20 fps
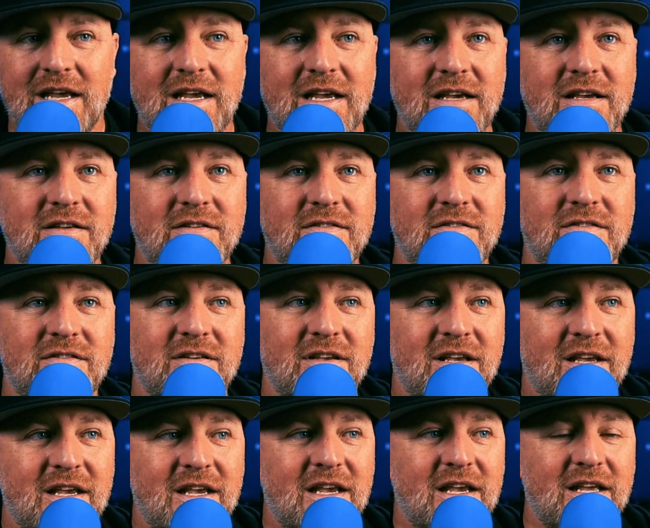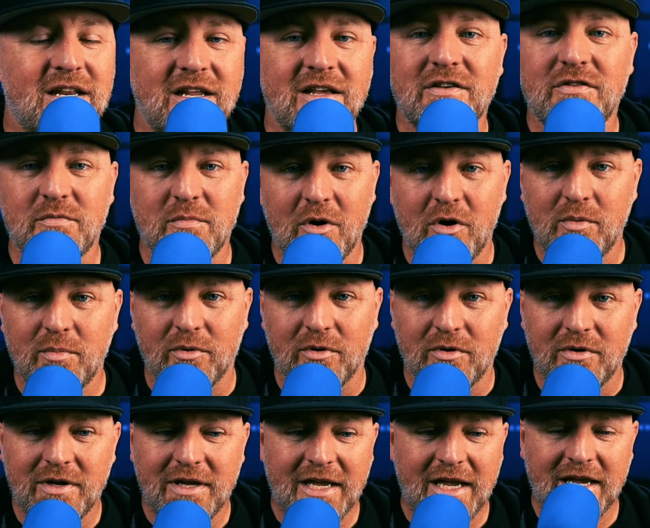is it is
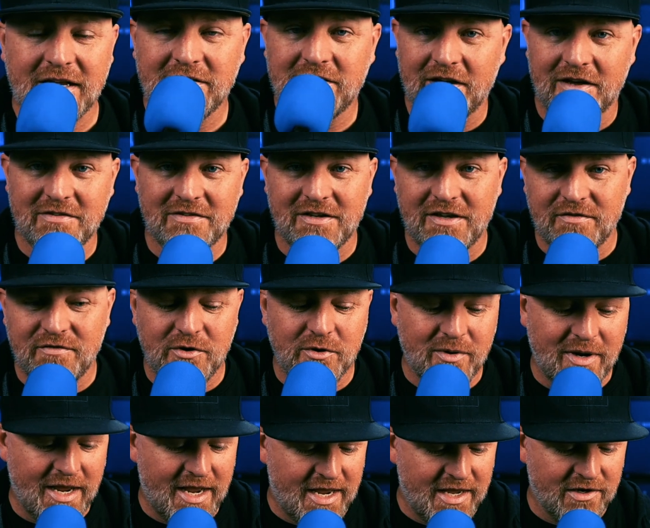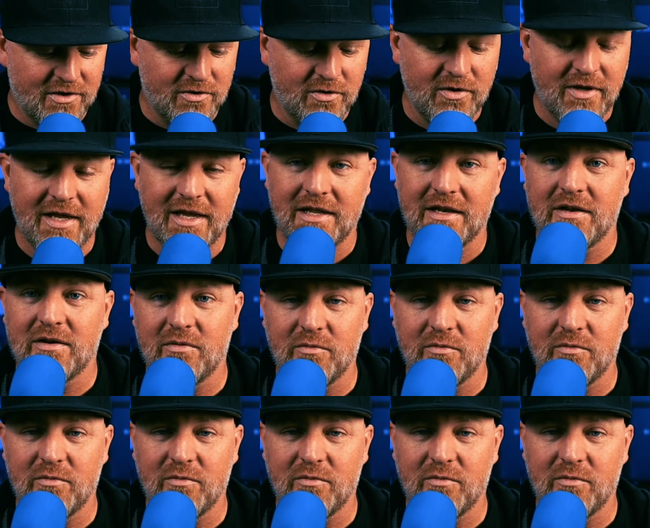mobile. It does give you a handle. It